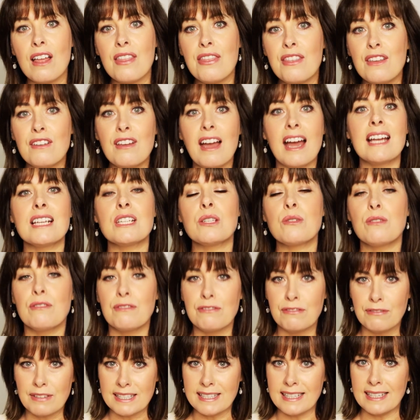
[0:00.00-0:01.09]
the actual
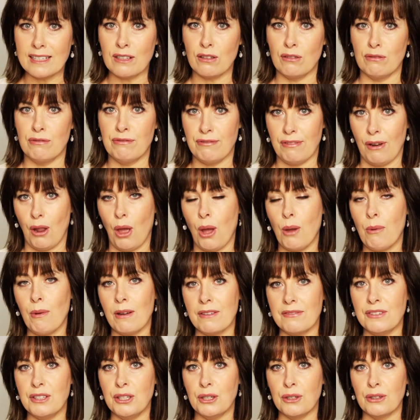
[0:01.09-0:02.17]
physical flow
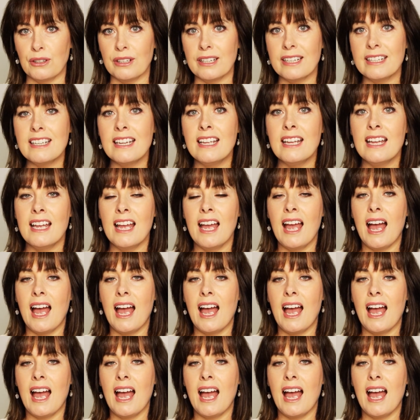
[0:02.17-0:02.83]
of urine